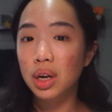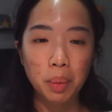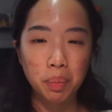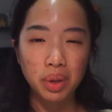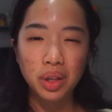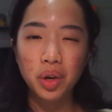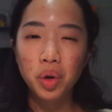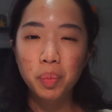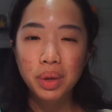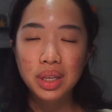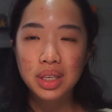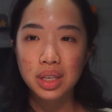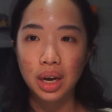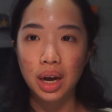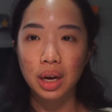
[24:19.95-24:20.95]
I'm a little bit
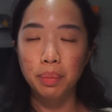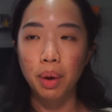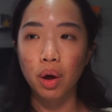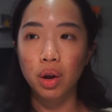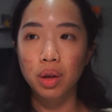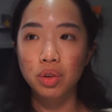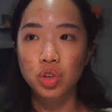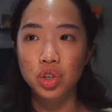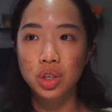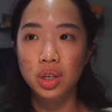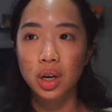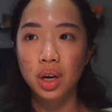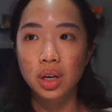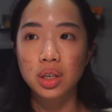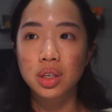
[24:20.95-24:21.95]
sad about it just
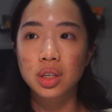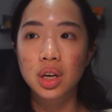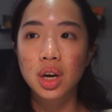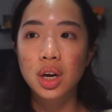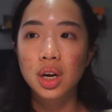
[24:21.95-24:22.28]
because